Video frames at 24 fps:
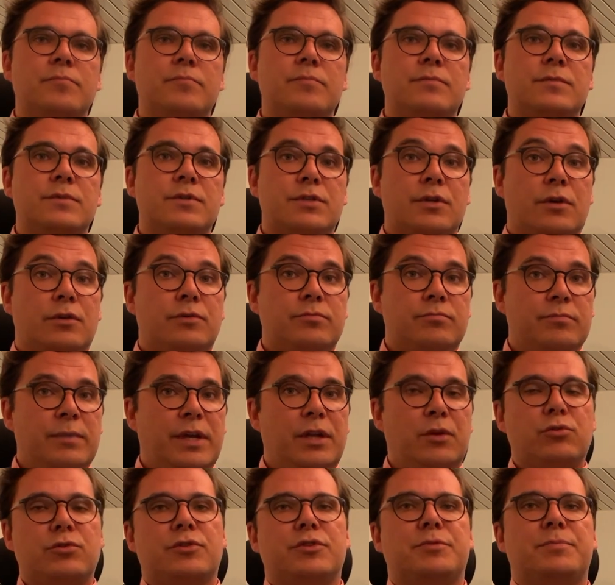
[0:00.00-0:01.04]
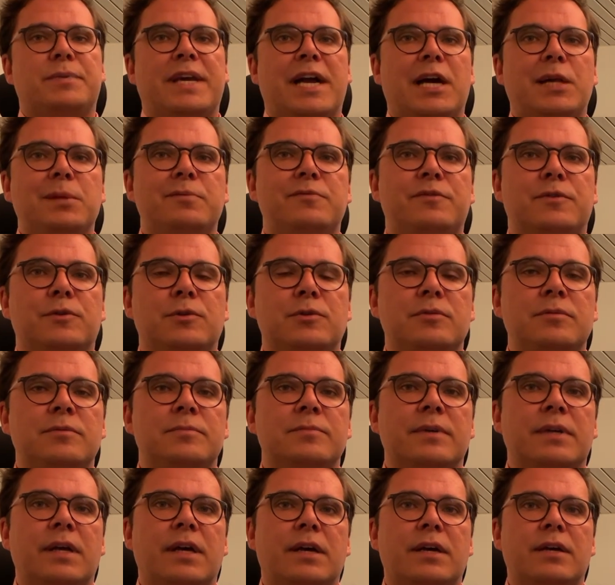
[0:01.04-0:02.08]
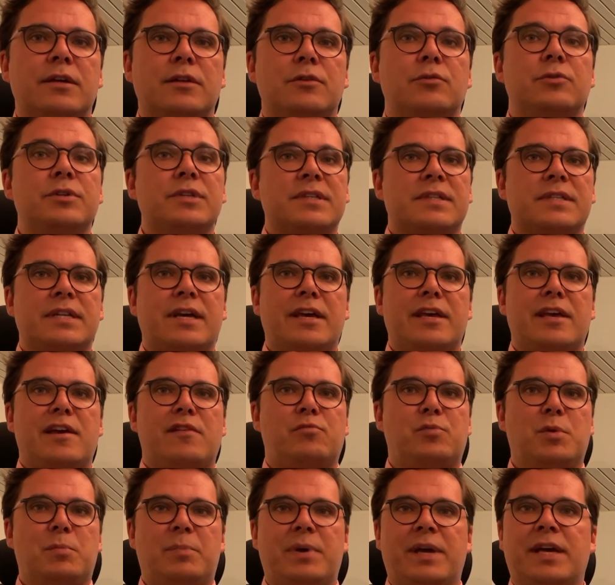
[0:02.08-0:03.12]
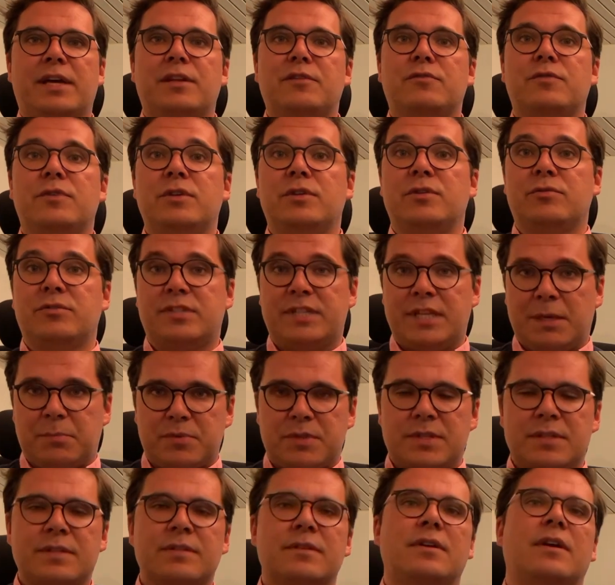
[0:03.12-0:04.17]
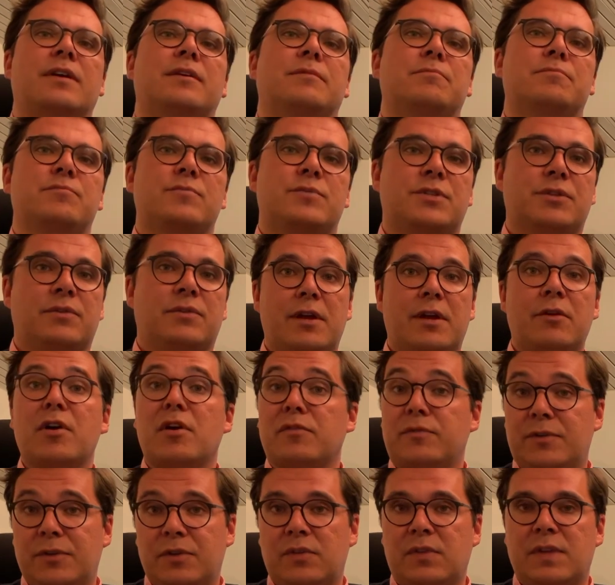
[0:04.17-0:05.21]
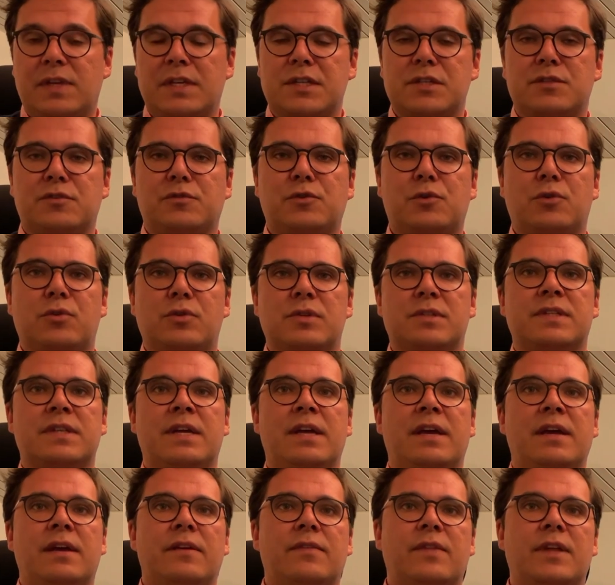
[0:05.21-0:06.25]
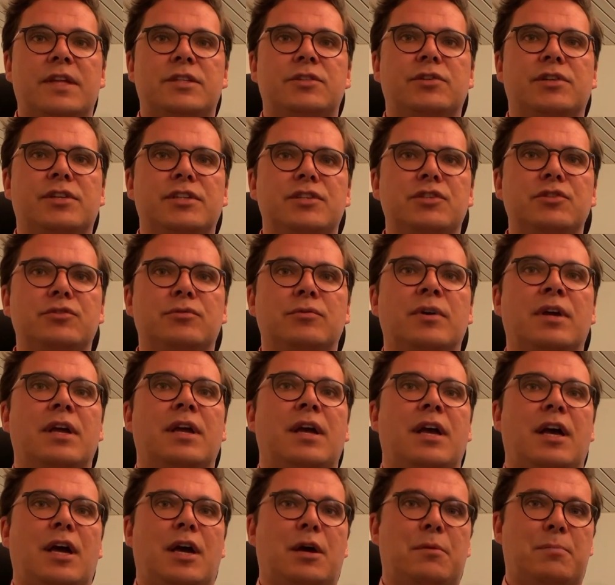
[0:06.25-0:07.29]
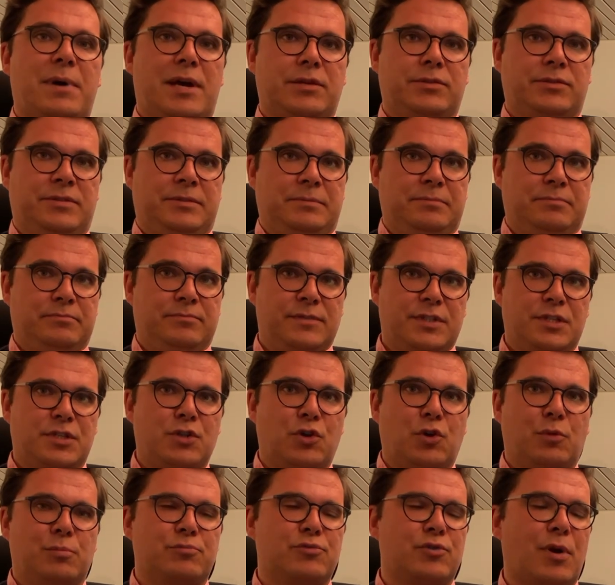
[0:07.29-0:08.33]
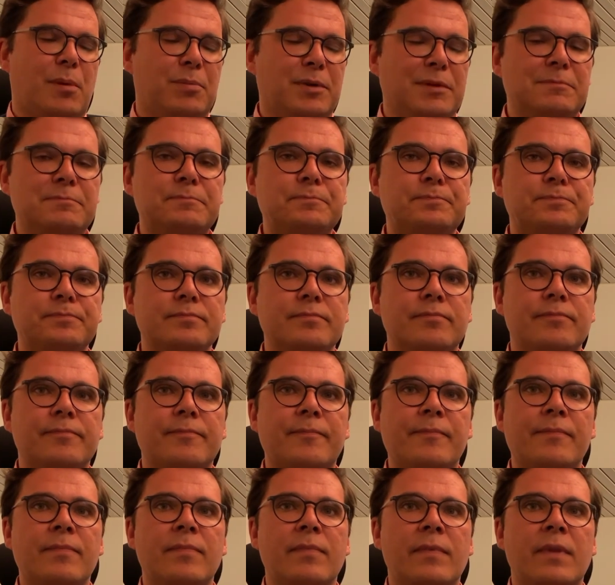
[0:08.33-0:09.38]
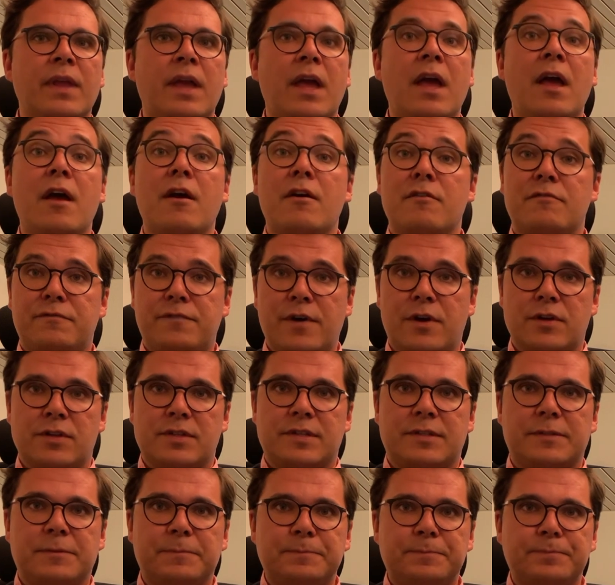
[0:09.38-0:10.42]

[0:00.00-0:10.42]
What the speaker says: So in order to be helpful, Lourdes and I have prepared a few tips. So are a few things, of course, that you can do about this whole problem. First,